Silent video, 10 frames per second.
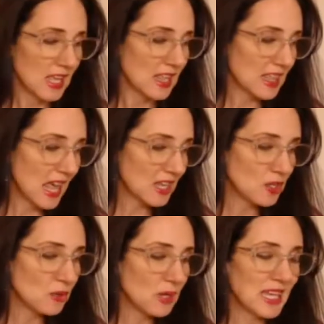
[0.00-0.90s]
that
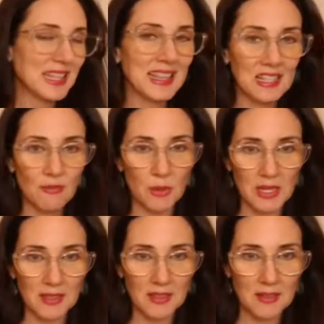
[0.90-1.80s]
you can live with.
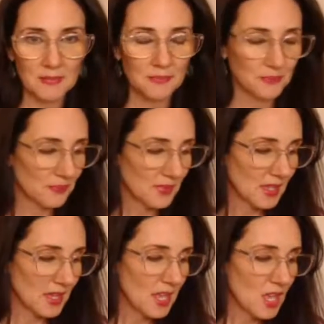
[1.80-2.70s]

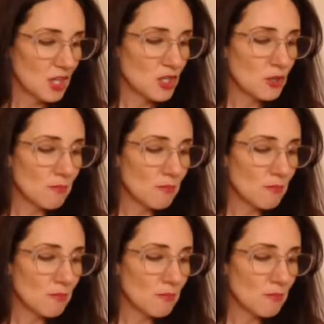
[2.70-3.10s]
You